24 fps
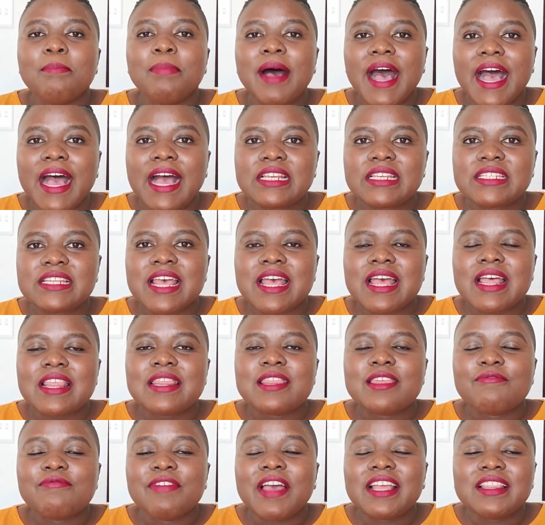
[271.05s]
But
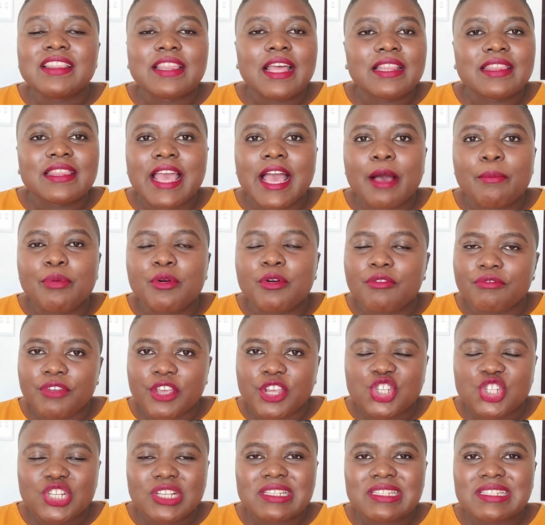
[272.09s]
The fact that they are
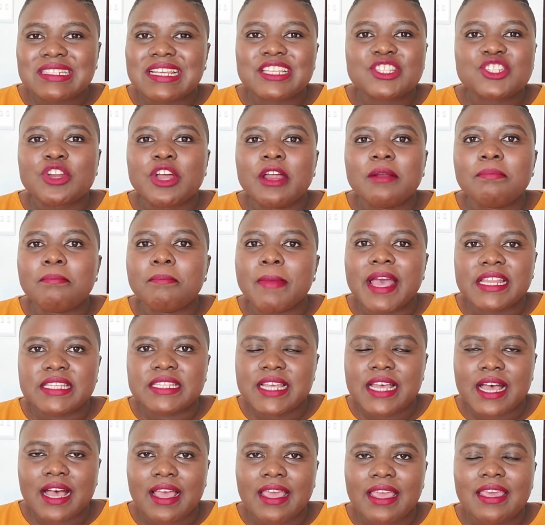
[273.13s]
professional does not
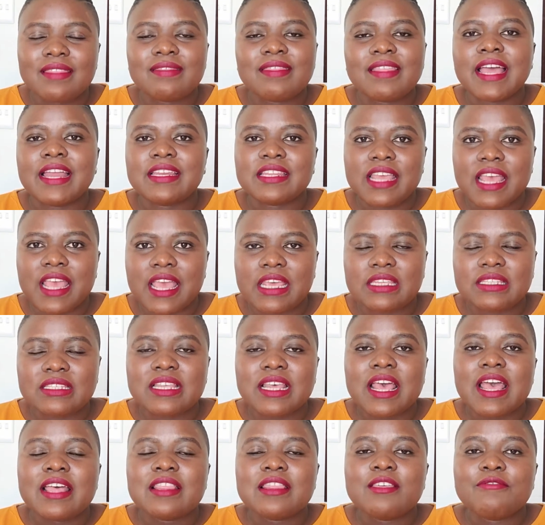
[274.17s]
matter in that
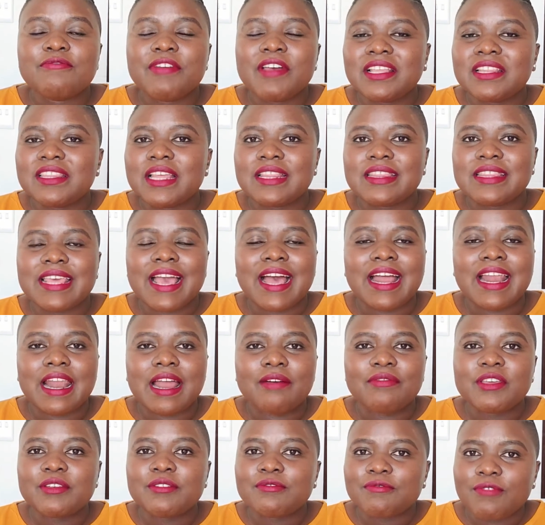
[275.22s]
case. The fact that they are
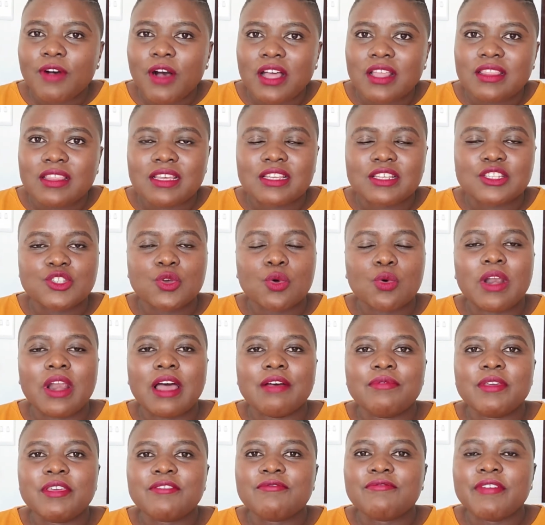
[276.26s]
loving fathers or
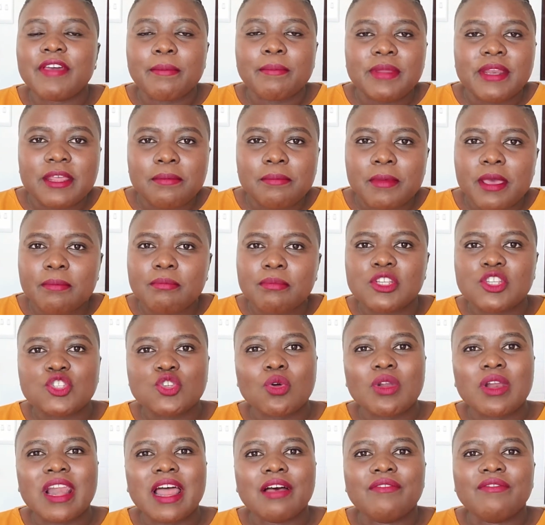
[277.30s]
loving family
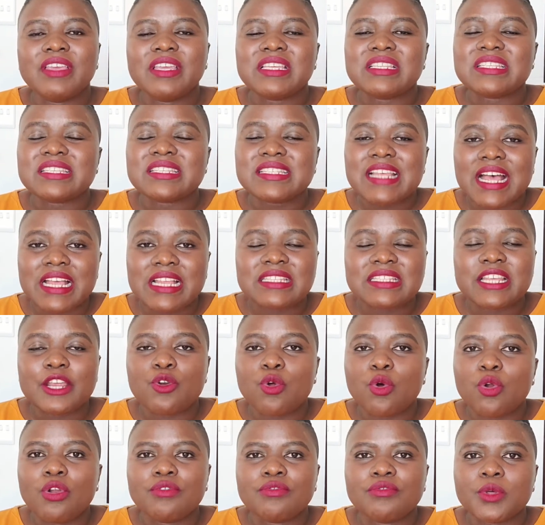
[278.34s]
members or loving sons
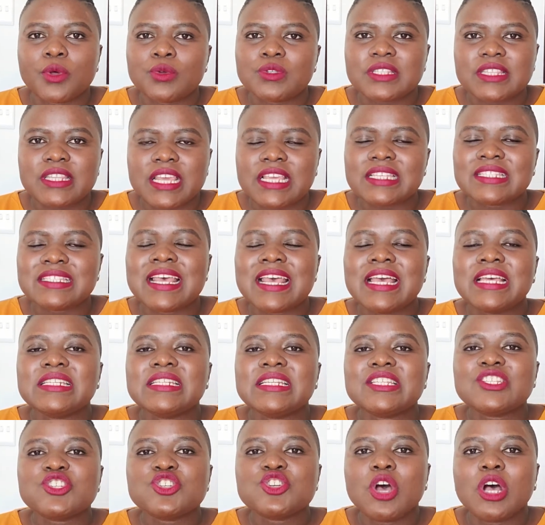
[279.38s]
and all of those things
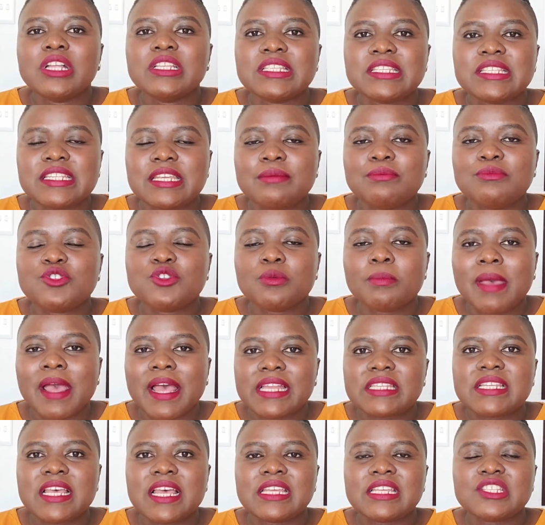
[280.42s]
does not seem to
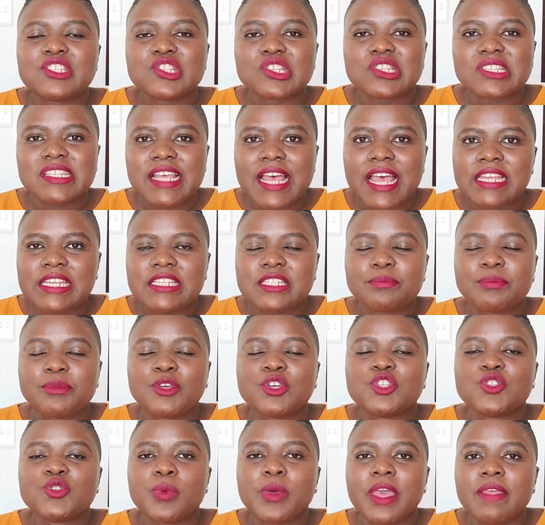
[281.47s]
matter in society,
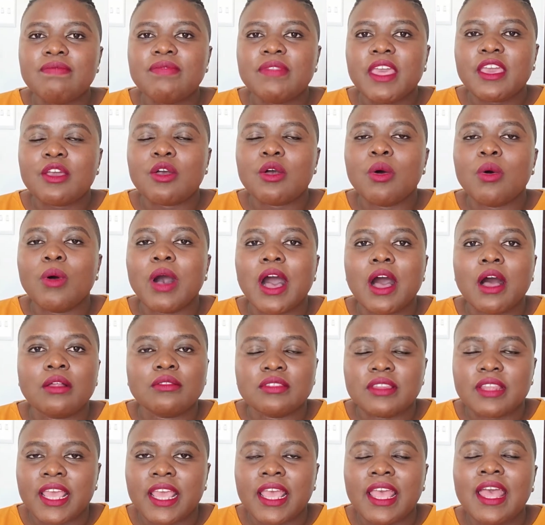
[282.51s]
because when they go
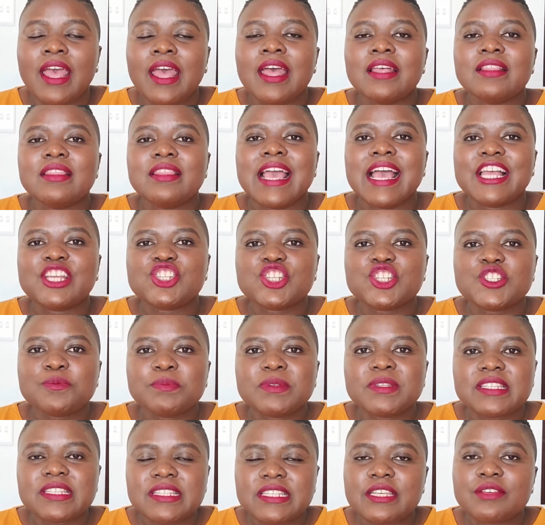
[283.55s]
out there, they are
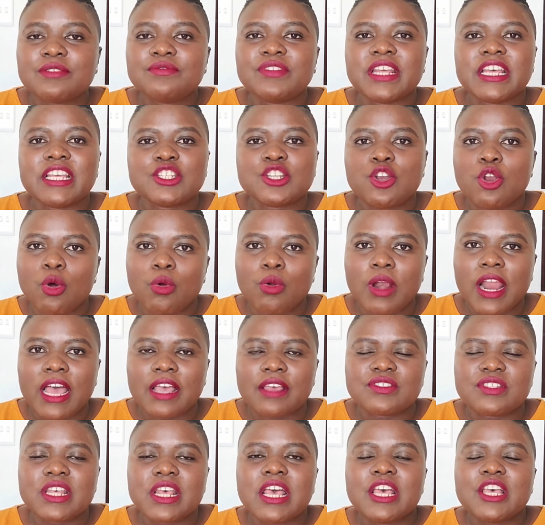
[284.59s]
just perceived as low
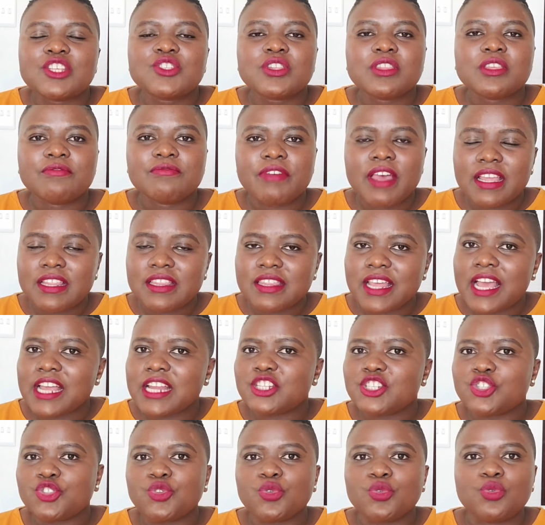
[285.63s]
lives. So the fact
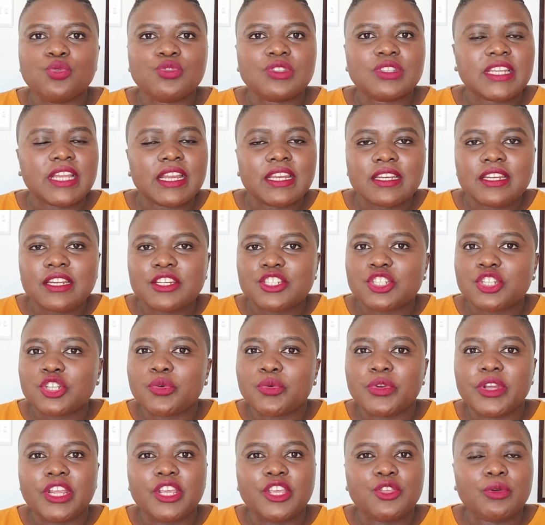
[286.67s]
that you studied a
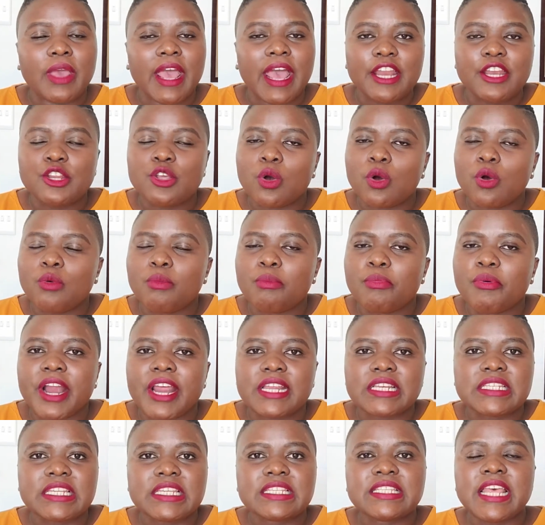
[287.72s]
degree, you had your own
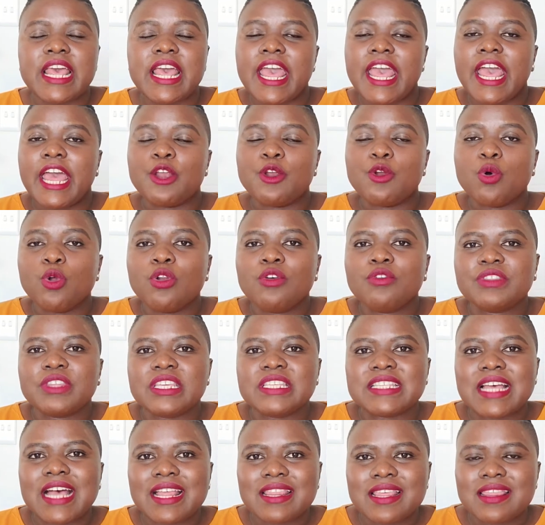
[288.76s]
practice, and all of
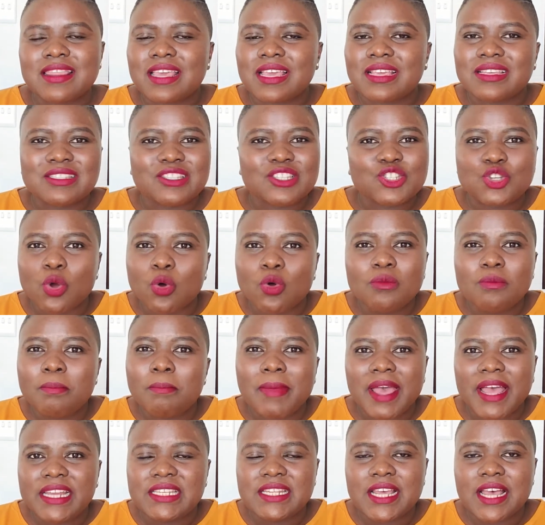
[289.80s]
these other things
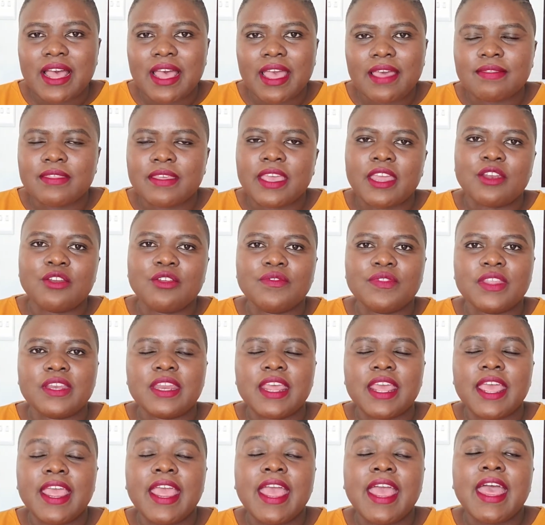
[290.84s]
don't matter at the end of
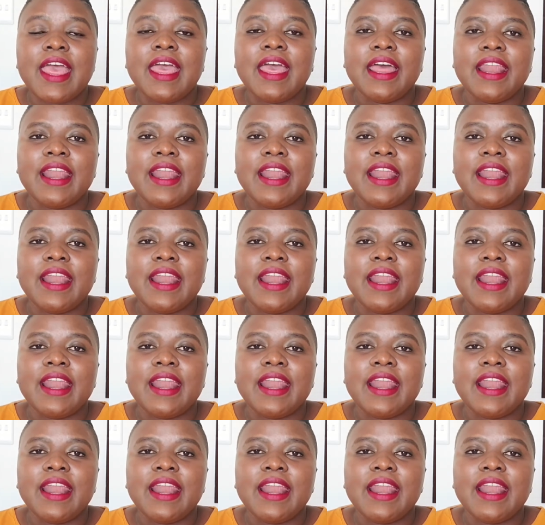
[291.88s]
the day.